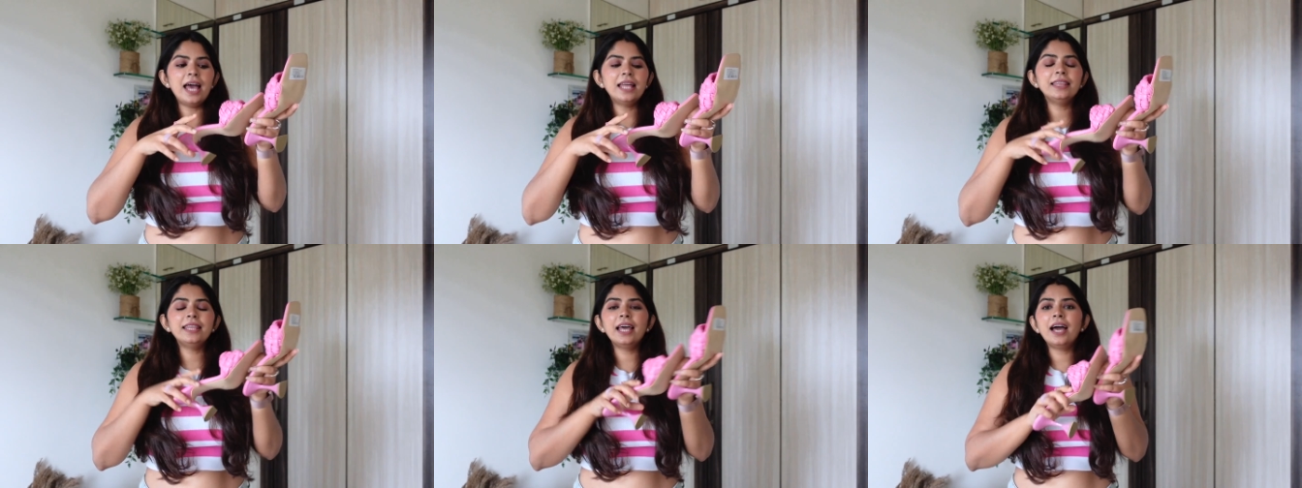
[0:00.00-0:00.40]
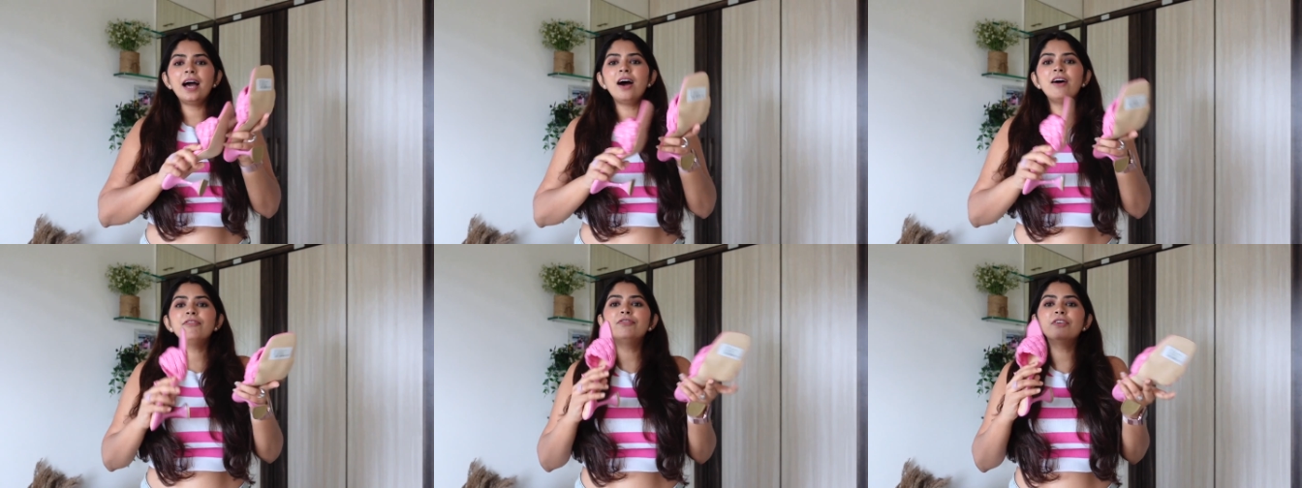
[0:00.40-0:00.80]
and they
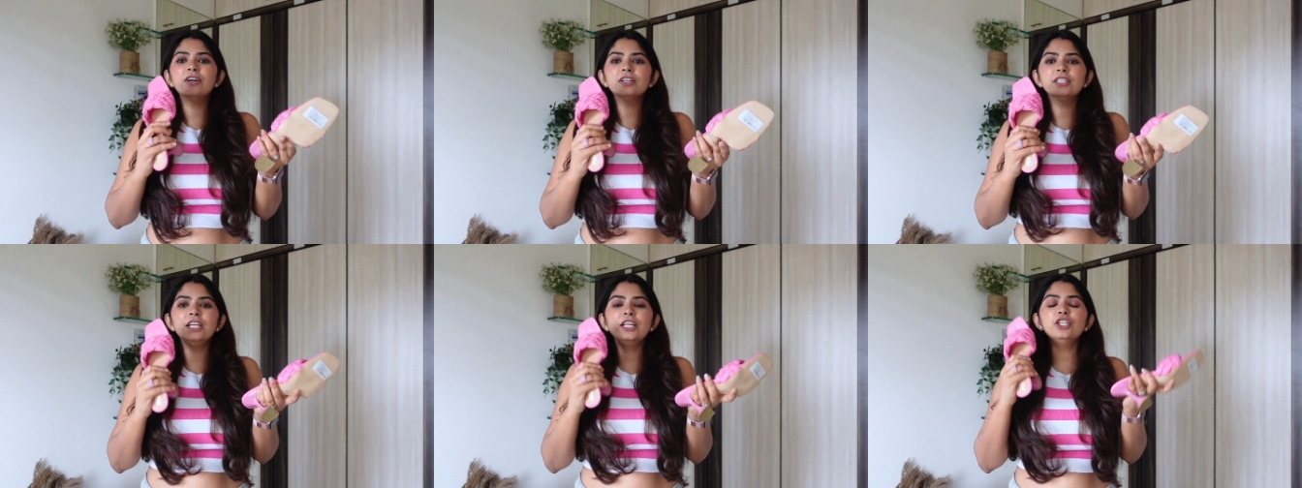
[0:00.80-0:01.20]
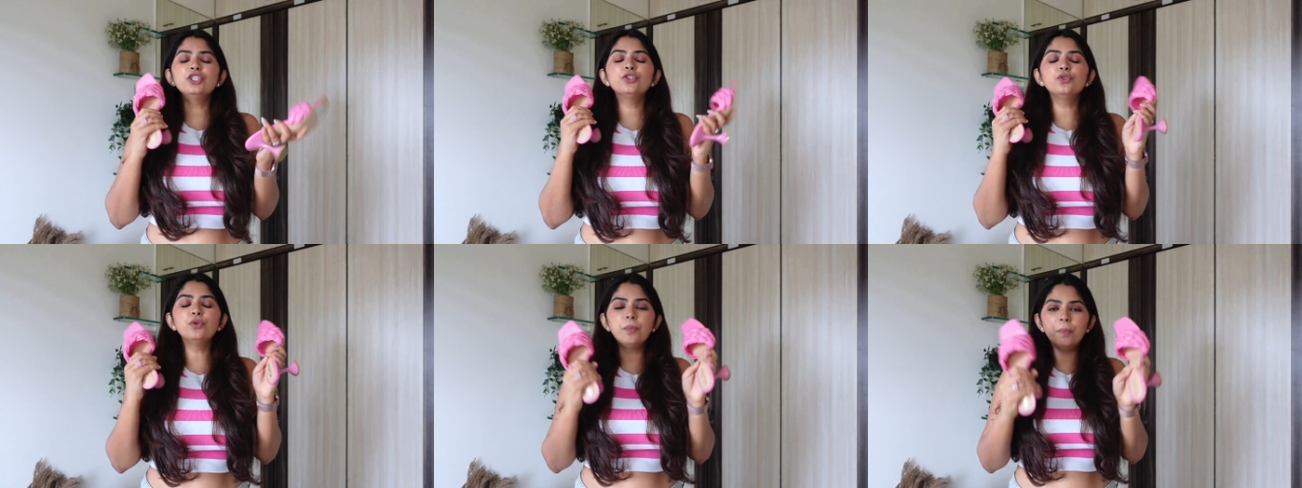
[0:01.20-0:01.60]
are firstly
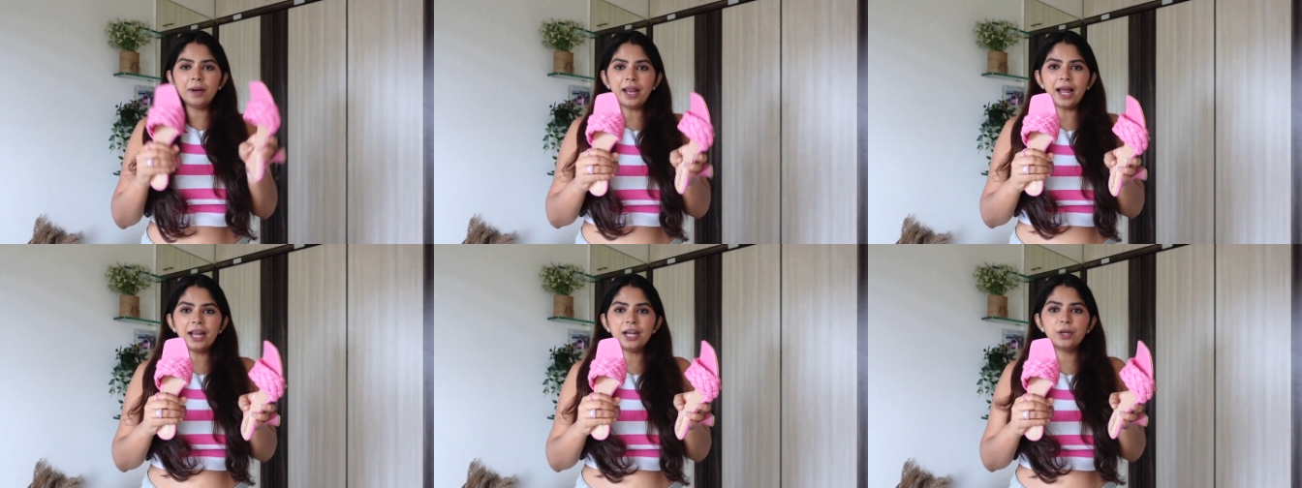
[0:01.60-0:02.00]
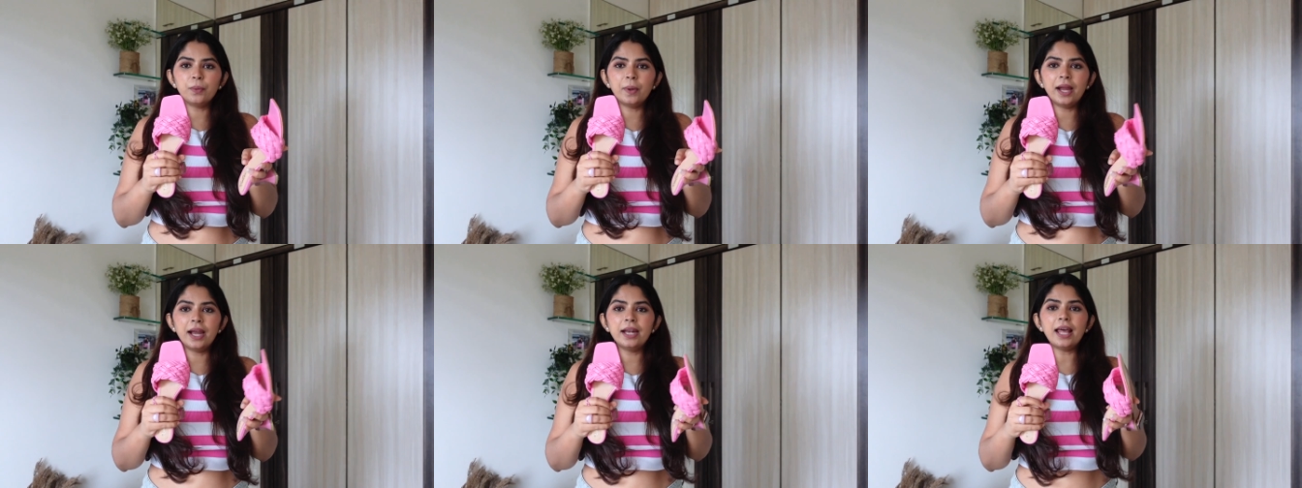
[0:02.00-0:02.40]
super
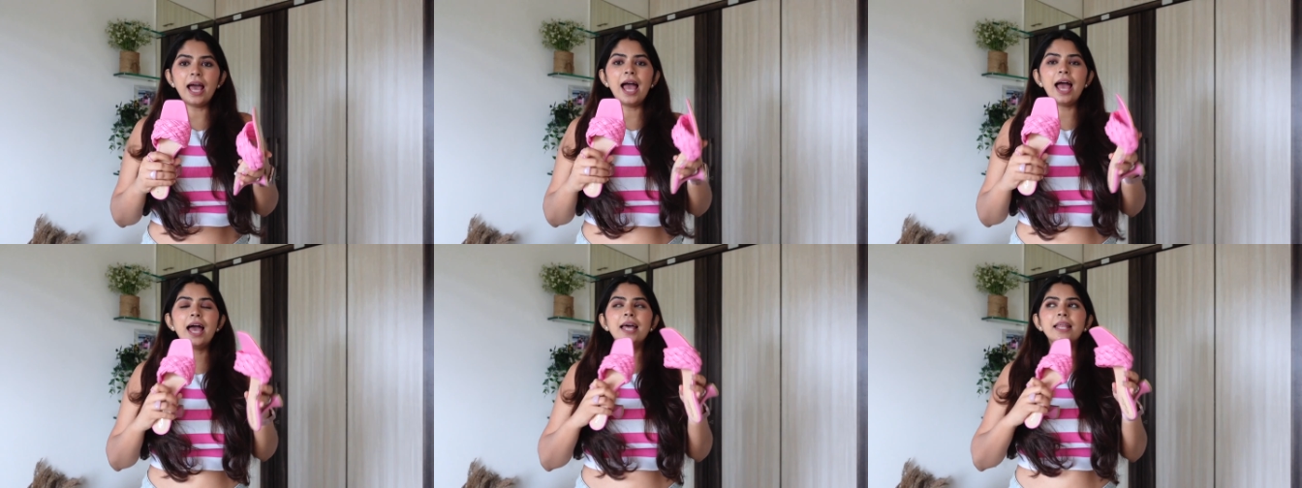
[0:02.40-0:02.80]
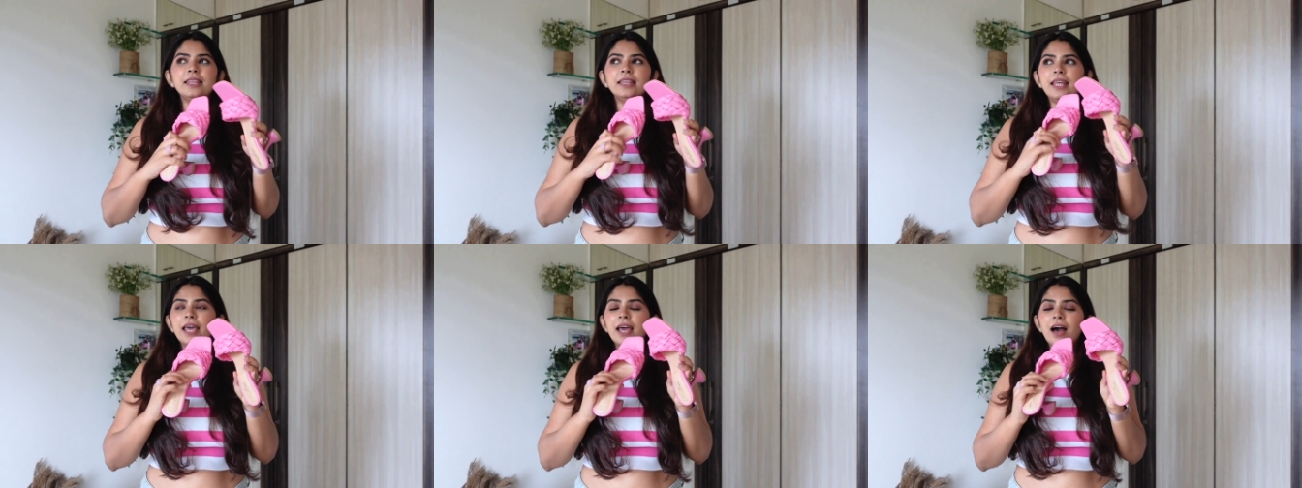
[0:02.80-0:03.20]
lightweight,
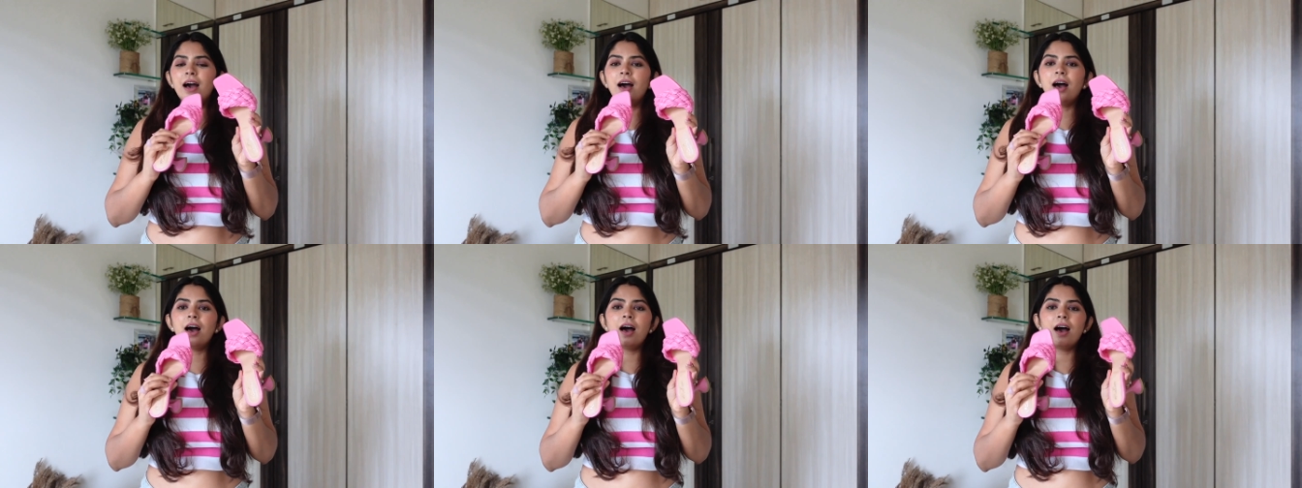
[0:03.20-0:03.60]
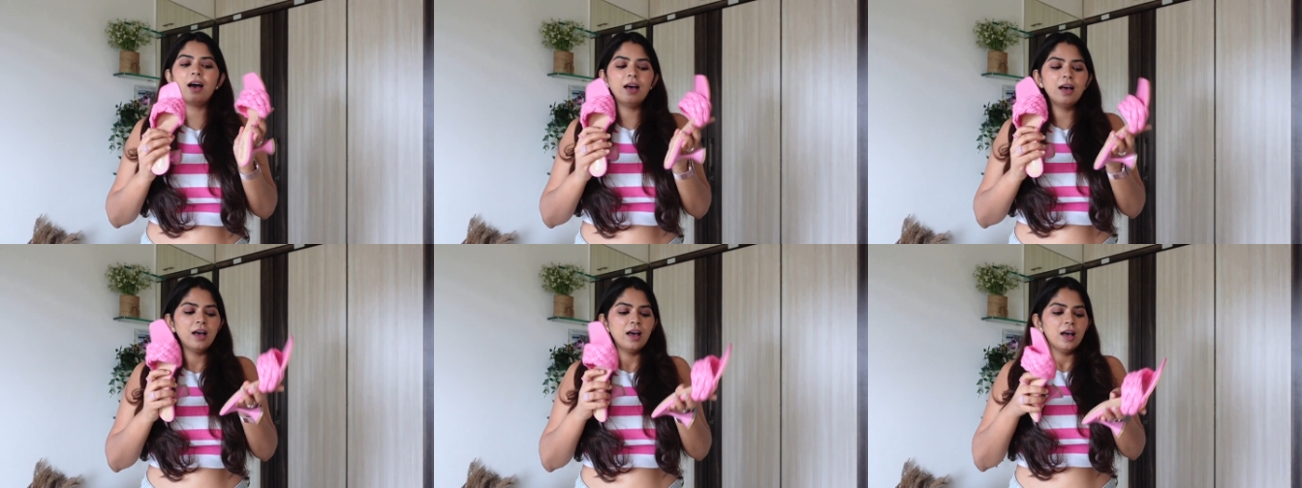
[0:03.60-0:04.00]
and they are
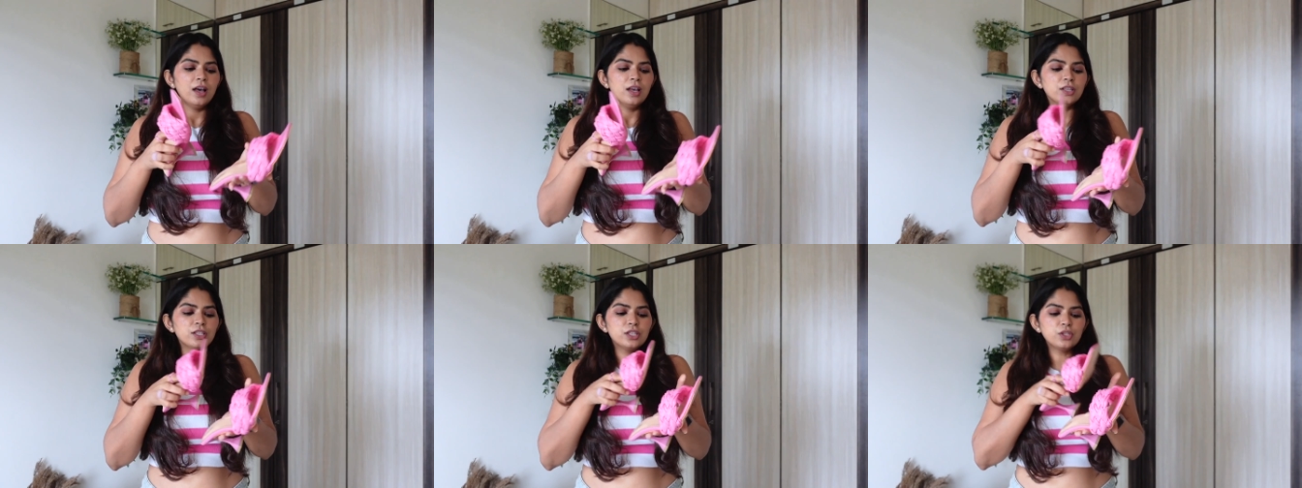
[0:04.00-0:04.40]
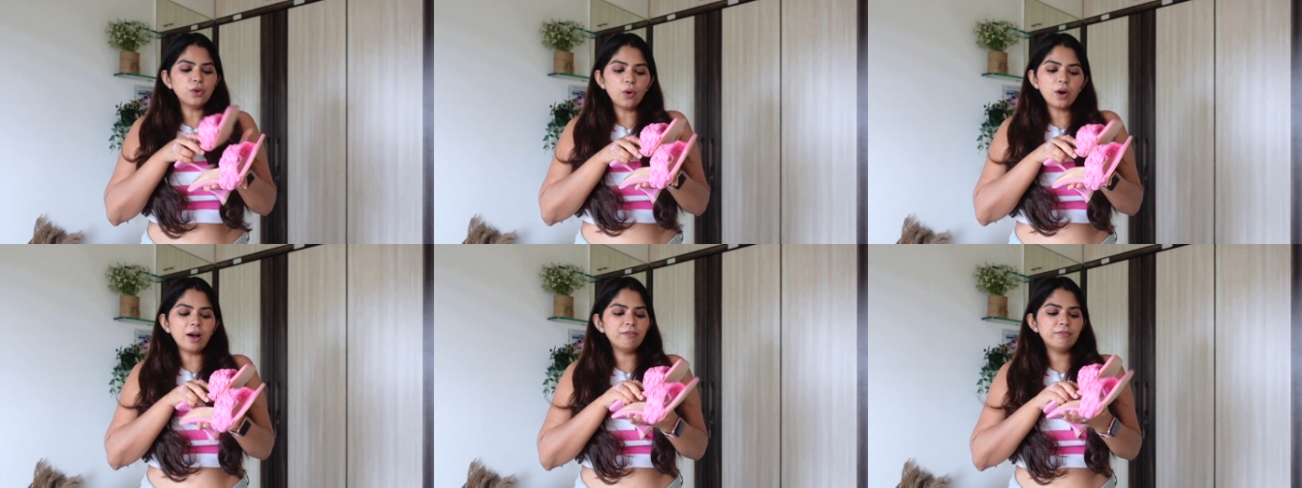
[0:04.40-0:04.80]

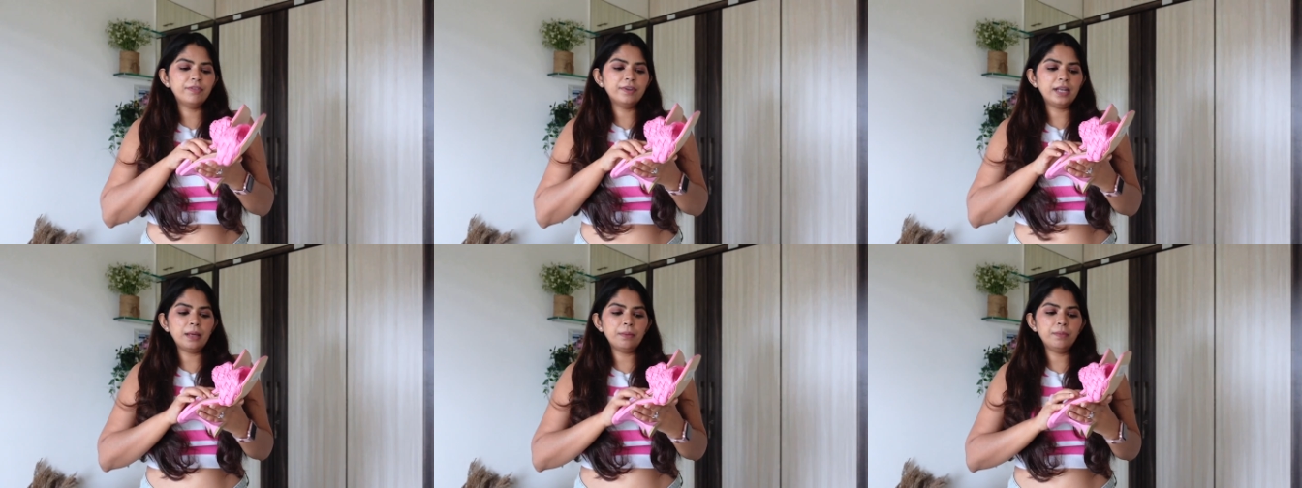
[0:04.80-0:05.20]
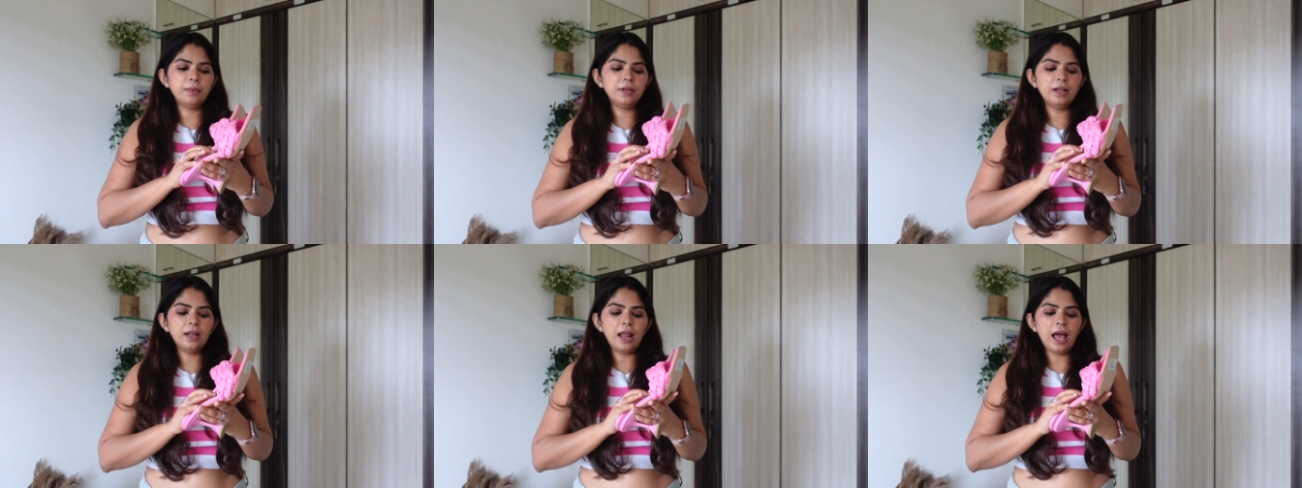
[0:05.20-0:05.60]
so
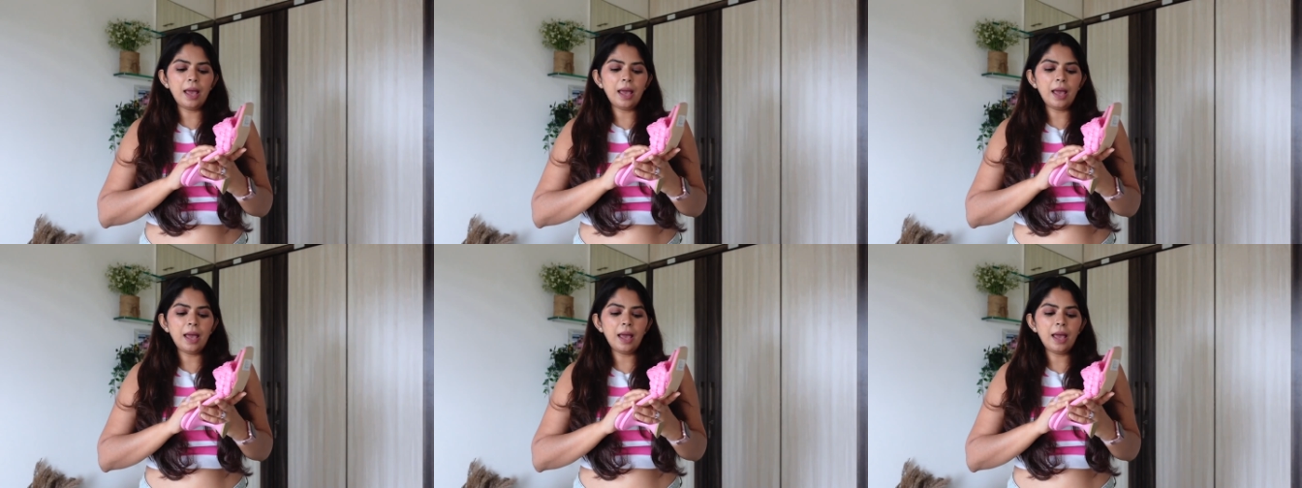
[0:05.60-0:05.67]
comfortable.